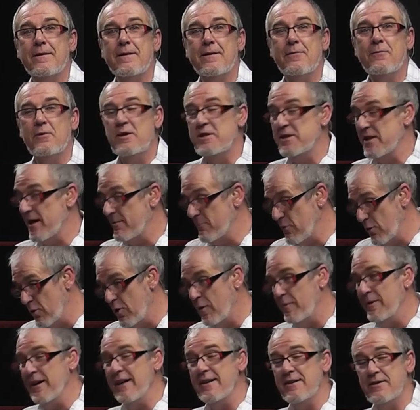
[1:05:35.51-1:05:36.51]
which I'm
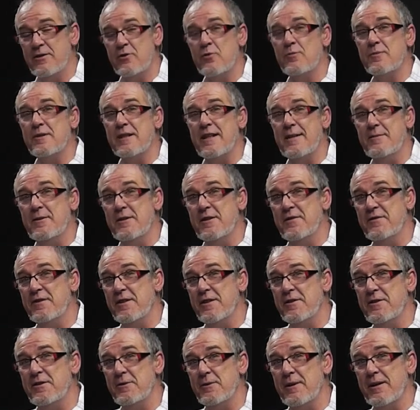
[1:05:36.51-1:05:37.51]
hoping sometime in the
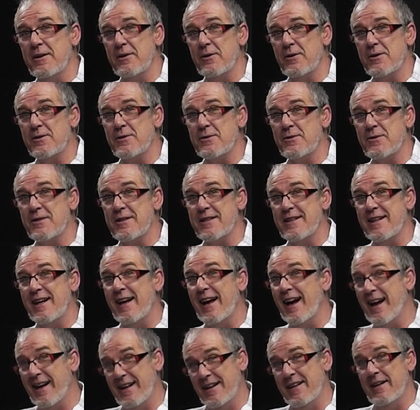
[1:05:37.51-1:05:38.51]
future we can also see,
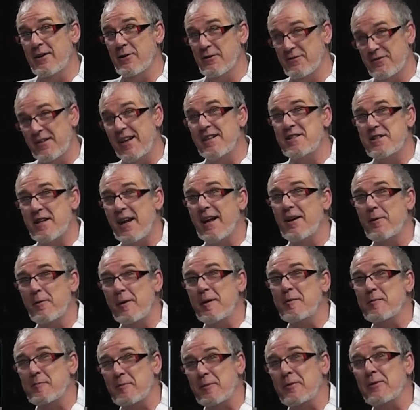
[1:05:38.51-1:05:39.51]
and our French
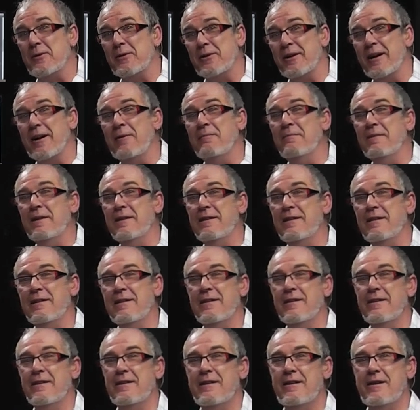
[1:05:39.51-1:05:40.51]
language programme
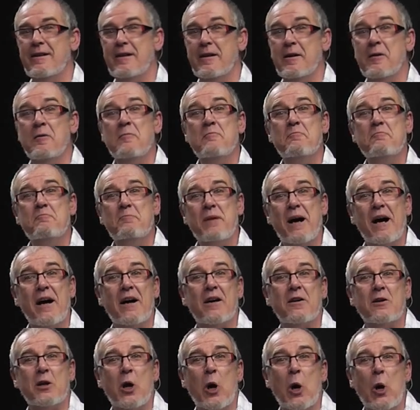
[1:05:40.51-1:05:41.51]
uh,
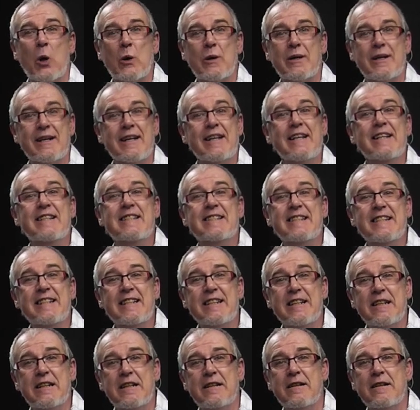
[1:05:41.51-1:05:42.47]
Parle en Isig